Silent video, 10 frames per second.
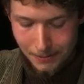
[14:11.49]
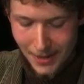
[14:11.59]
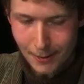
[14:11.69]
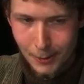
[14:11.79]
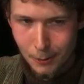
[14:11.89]

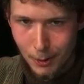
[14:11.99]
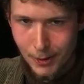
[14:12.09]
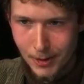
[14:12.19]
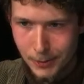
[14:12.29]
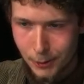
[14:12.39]
having
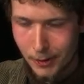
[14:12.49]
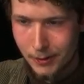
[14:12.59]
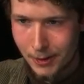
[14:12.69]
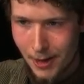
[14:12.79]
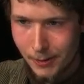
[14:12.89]
grown up
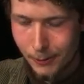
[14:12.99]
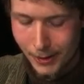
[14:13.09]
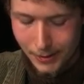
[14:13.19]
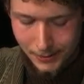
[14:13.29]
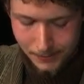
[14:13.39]
during the
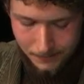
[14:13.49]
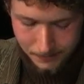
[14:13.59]
conflict.